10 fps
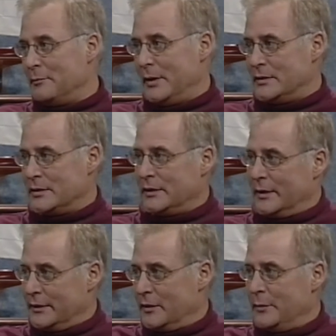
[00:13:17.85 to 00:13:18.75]
Basically,
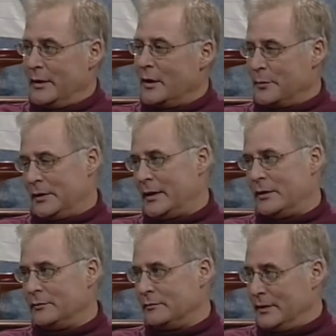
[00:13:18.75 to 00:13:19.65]
it can be up and
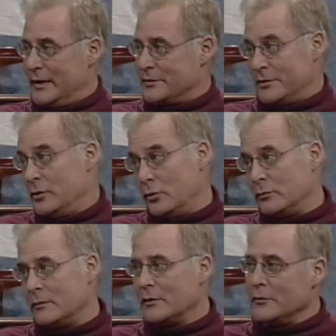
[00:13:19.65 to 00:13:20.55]
down, yes, no,